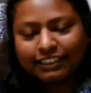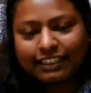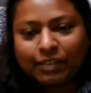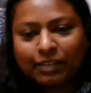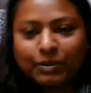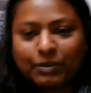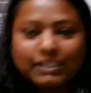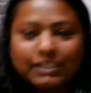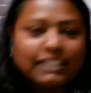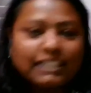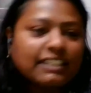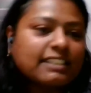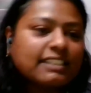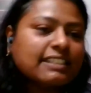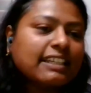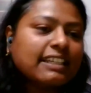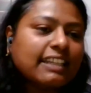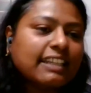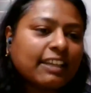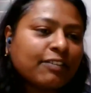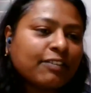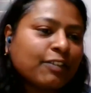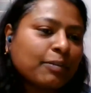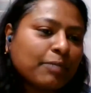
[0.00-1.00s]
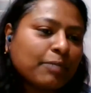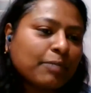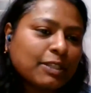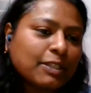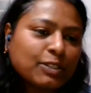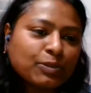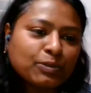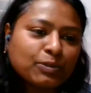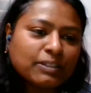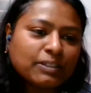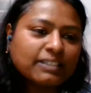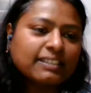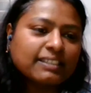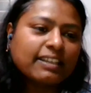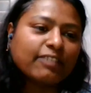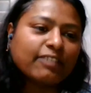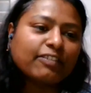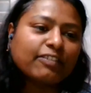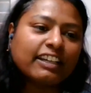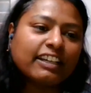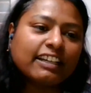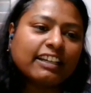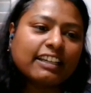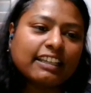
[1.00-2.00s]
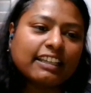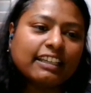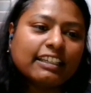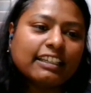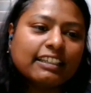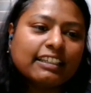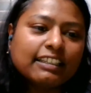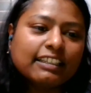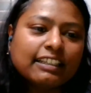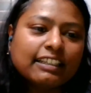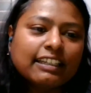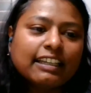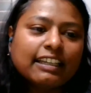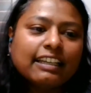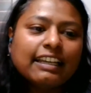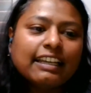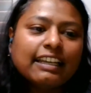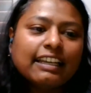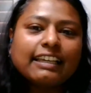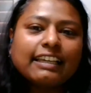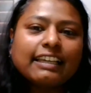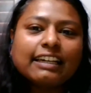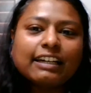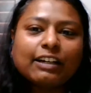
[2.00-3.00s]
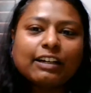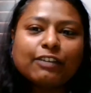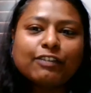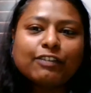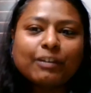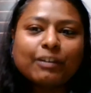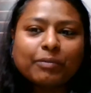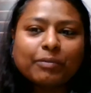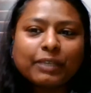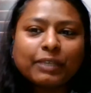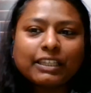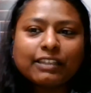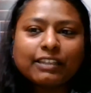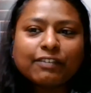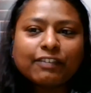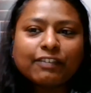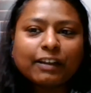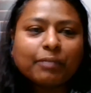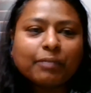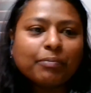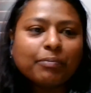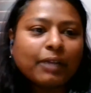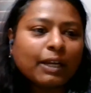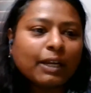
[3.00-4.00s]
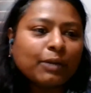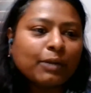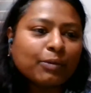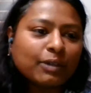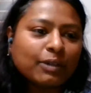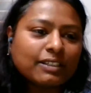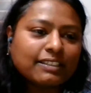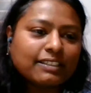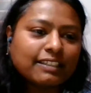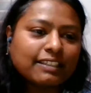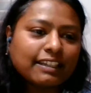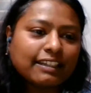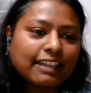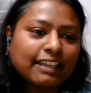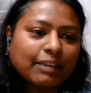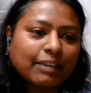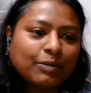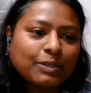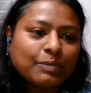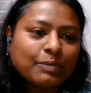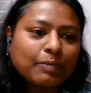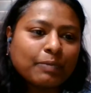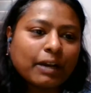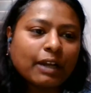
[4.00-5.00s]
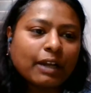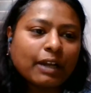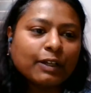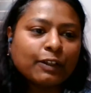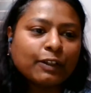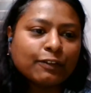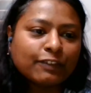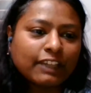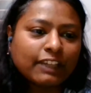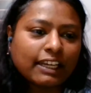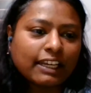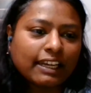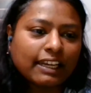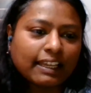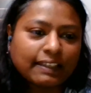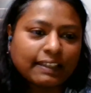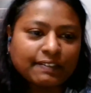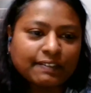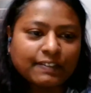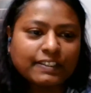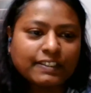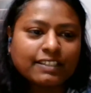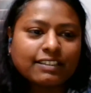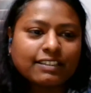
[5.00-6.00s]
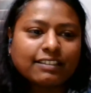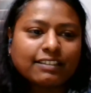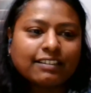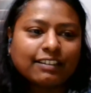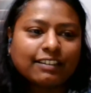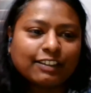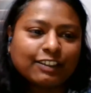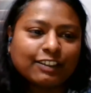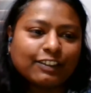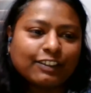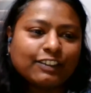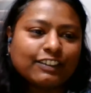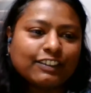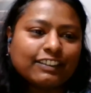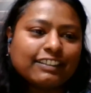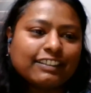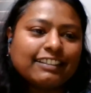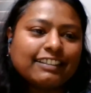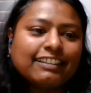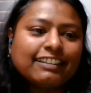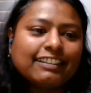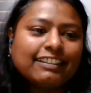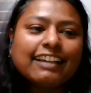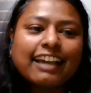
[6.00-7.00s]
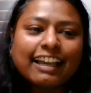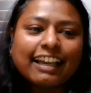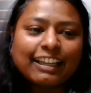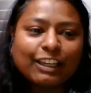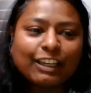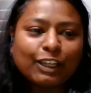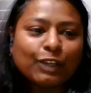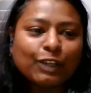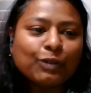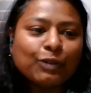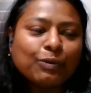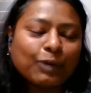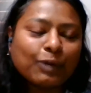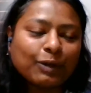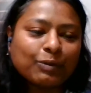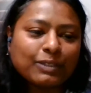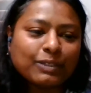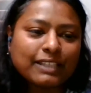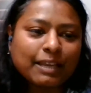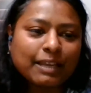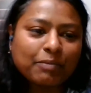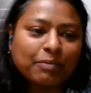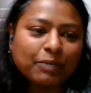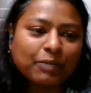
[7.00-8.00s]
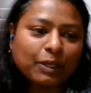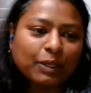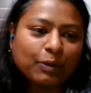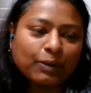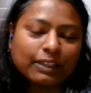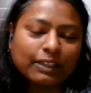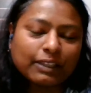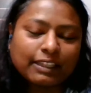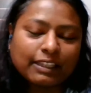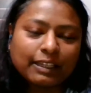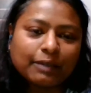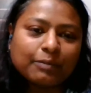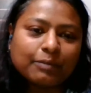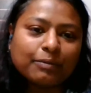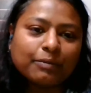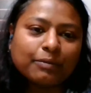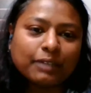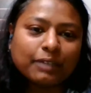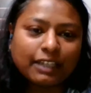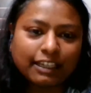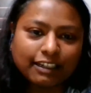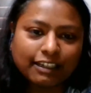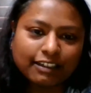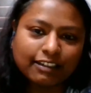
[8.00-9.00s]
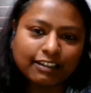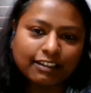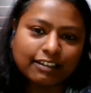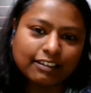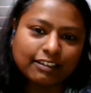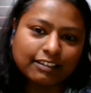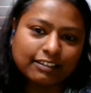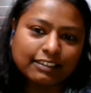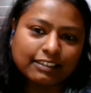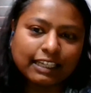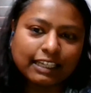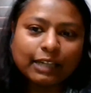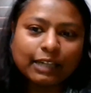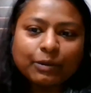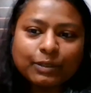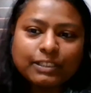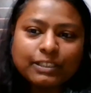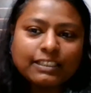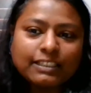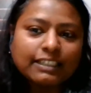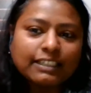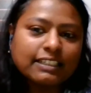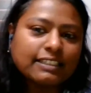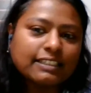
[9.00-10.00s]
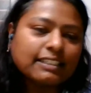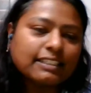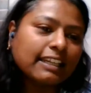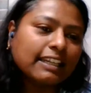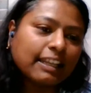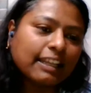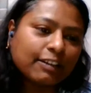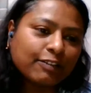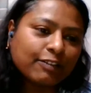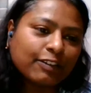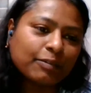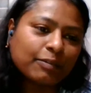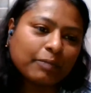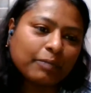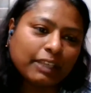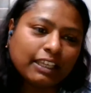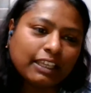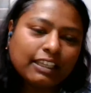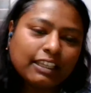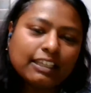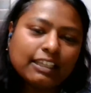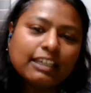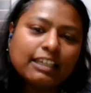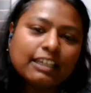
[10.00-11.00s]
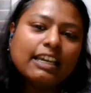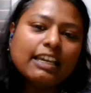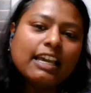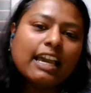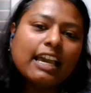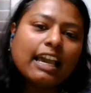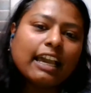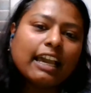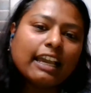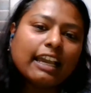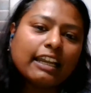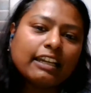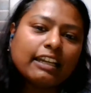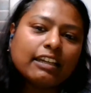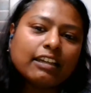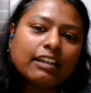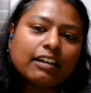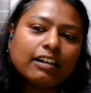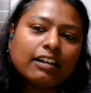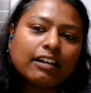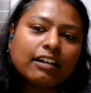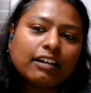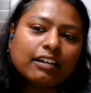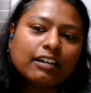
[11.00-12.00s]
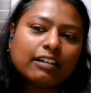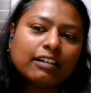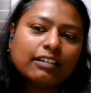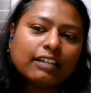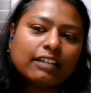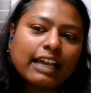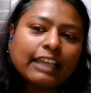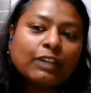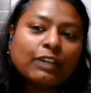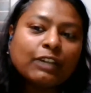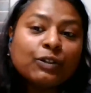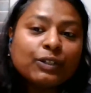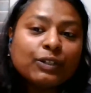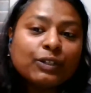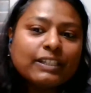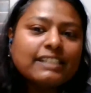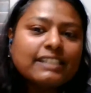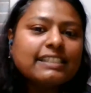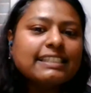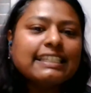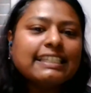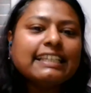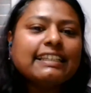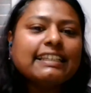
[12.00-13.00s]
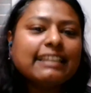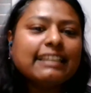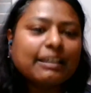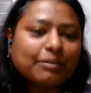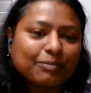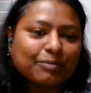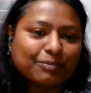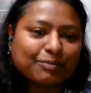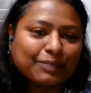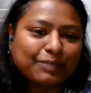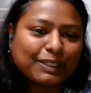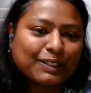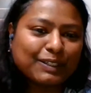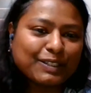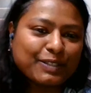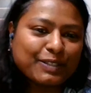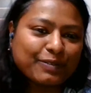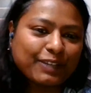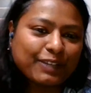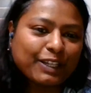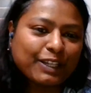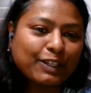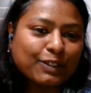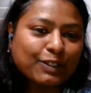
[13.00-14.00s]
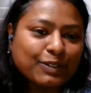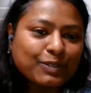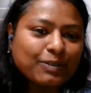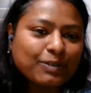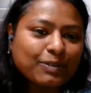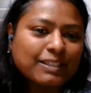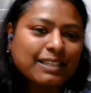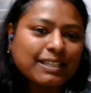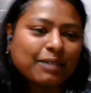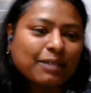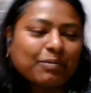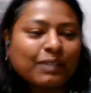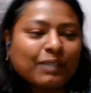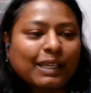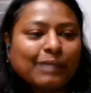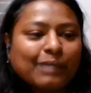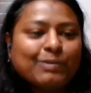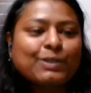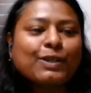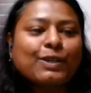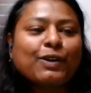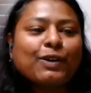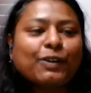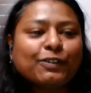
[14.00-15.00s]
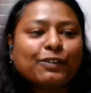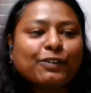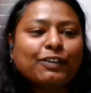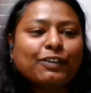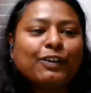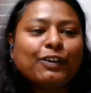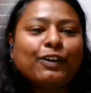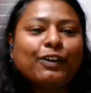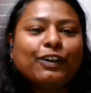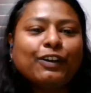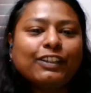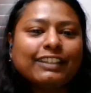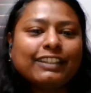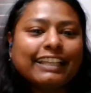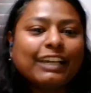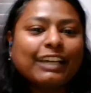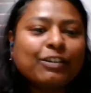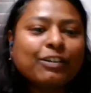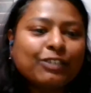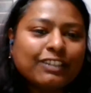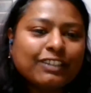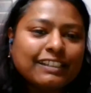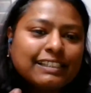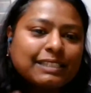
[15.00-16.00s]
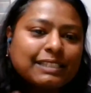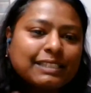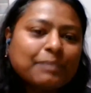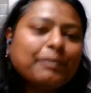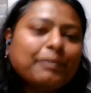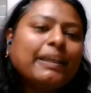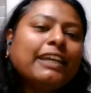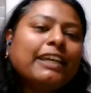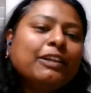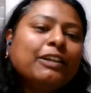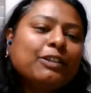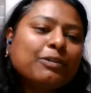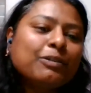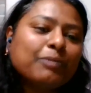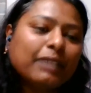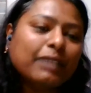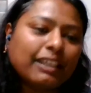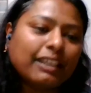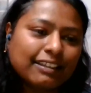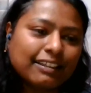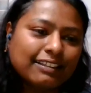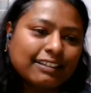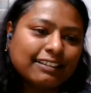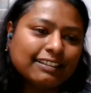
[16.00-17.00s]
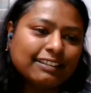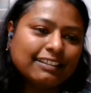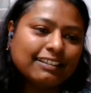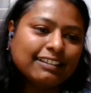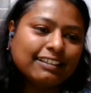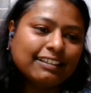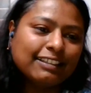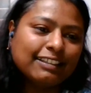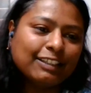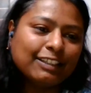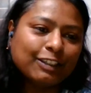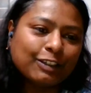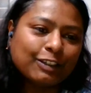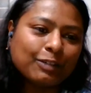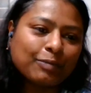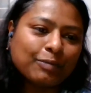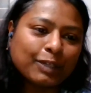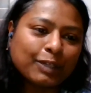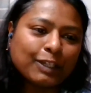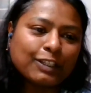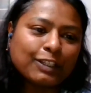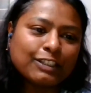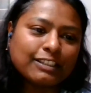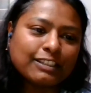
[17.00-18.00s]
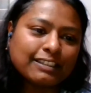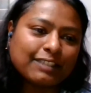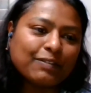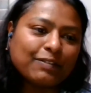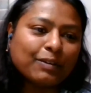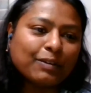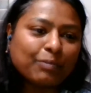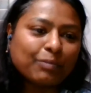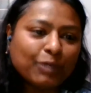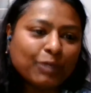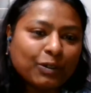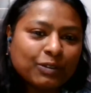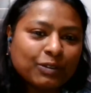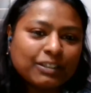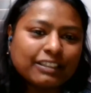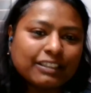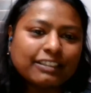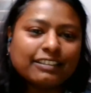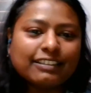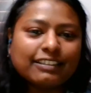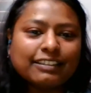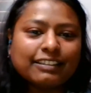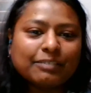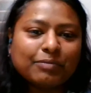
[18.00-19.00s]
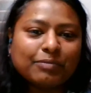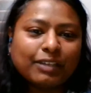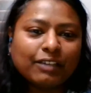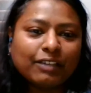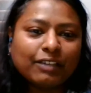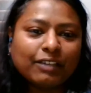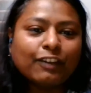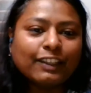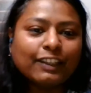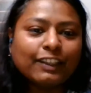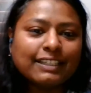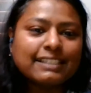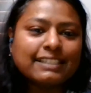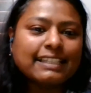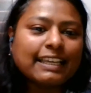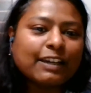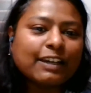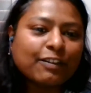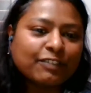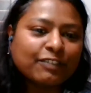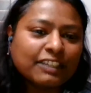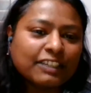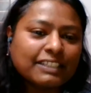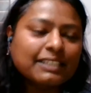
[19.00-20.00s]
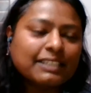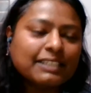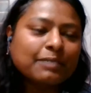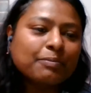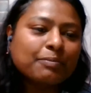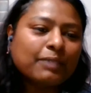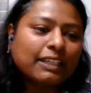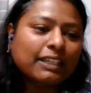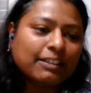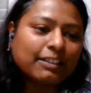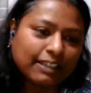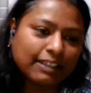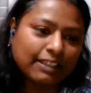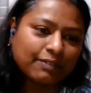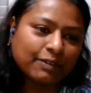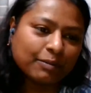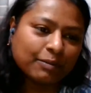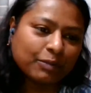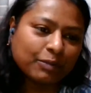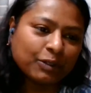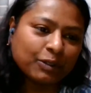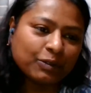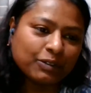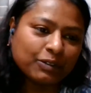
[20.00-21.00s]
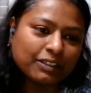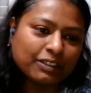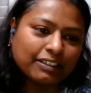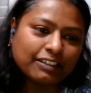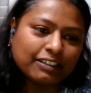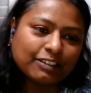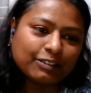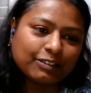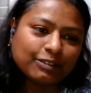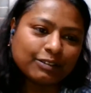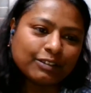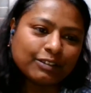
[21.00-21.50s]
There was a disconnect from my students, definitely. Like, for me, the fun part was that I was part of their lives, I knew what was happening with them, and that was the disconnect for me. And I couldn't see them because videos were sometimes off, or they couldn't speak to me, because they were muted. For the sake of discipline, they were muted,